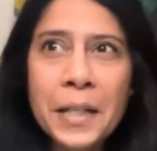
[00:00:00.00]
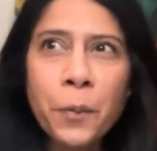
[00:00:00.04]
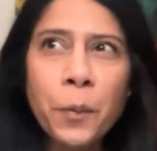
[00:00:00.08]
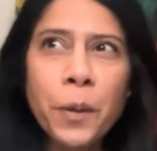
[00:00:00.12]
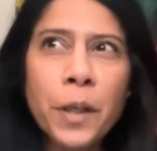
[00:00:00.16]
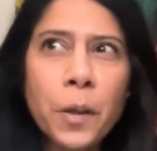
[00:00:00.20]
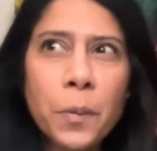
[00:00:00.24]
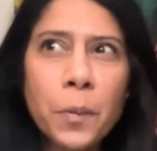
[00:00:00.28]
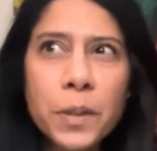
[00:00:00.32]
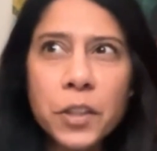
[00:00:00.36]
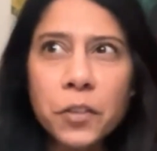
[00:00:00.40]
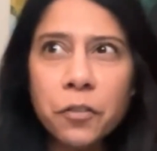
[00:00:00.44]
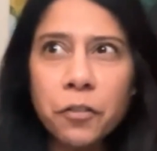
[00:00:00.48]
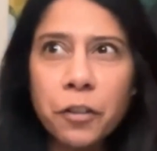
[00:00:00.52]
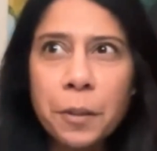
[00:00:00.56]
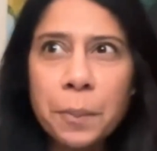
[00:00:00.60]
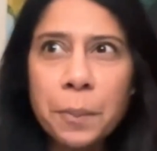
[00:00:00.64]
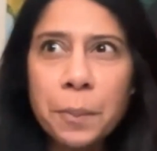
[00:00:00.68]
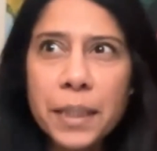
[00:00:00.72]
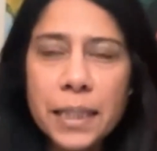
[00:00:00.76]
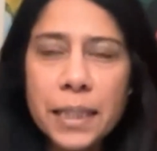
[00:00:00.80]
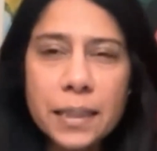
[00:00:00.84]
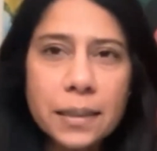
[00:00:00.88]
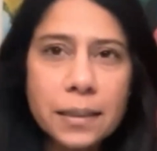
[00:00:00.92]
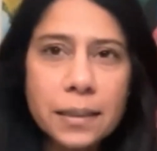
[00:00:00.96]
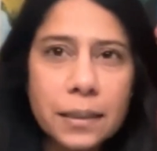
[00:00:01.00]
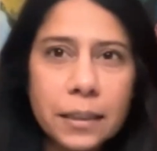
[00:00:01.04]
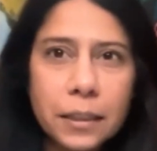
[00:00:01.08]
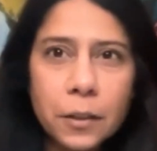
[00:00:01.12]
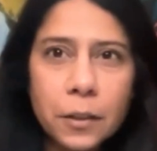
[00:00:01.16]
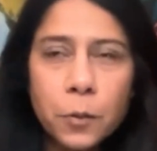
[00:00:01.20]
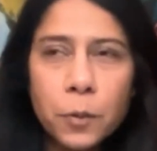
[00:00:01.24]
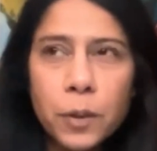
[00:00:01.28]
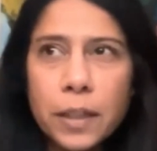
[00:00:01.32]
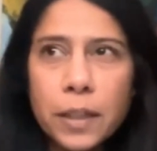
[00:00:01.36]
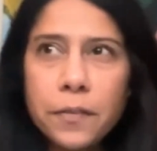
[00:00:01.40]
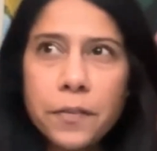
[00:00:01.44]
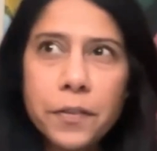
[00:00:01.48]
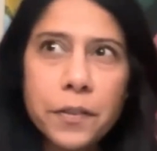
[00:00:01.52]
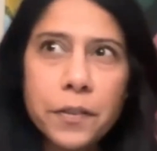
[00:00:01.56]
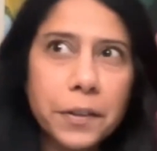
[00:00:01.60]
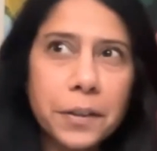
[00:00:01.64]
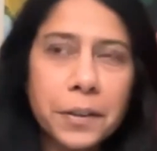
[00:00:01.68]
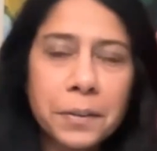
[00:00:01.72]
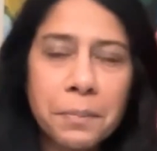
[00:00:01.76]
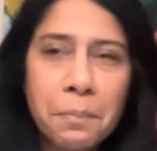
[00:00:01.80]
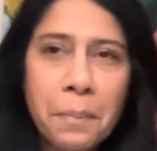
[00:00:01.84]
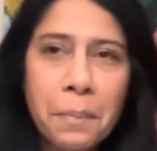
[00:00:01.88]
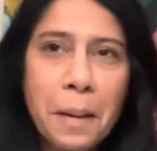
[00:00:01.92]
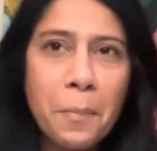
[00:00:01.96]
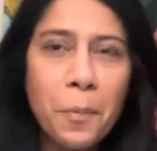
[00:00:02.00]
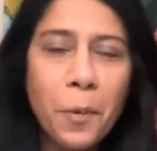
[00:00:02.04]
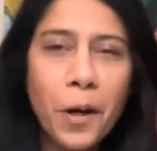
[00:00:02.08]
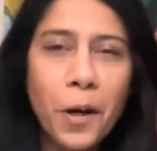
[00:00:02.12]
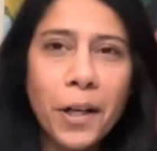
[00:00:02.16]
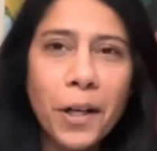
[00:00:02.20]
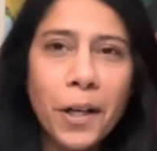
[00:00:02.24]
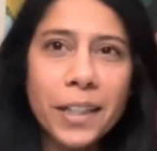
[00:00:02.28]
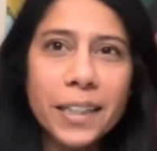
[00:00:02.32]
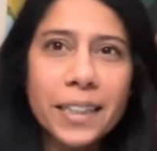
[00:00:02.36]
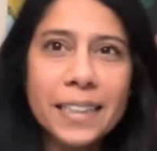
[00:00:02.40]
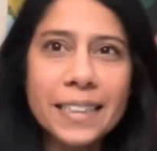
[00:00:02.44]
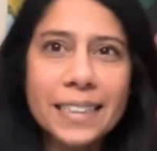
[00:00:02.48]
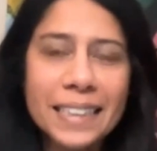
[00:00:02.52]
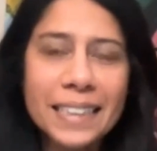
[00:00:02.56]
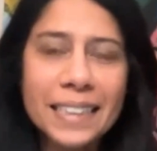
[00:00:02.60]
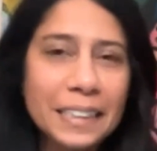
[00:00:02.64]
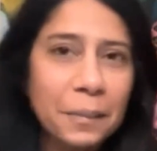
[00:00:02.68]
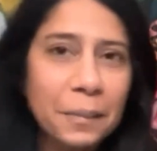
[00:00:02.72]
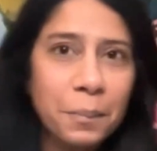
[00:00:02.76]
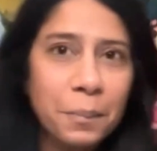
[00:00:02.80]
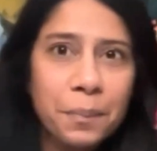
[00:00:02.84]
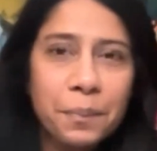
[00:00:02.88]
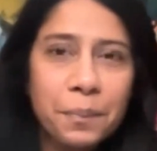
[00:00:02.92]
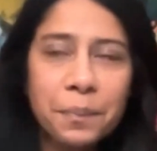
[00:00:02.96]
we always frame it as, whatever memoir it is, like